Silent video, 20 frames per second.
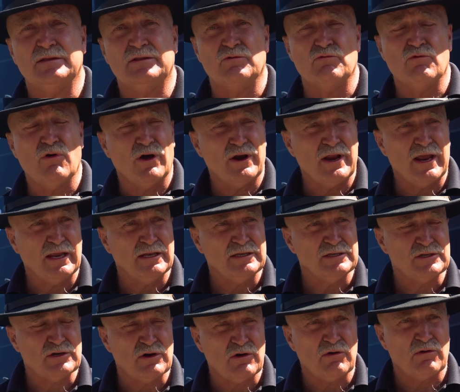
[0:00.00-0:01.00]
the rod
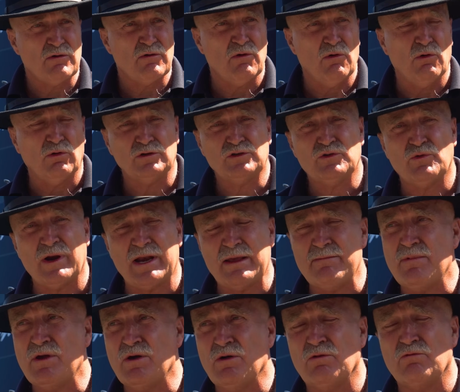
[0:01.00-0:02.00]
ends are all
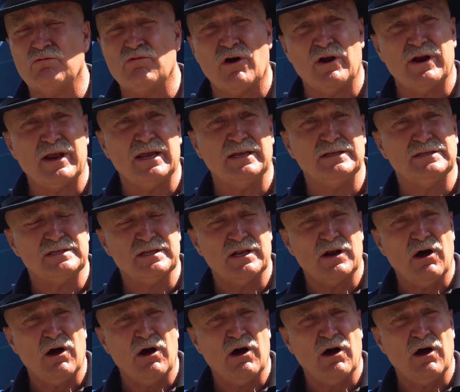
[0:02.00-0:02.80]
20mm rod ends that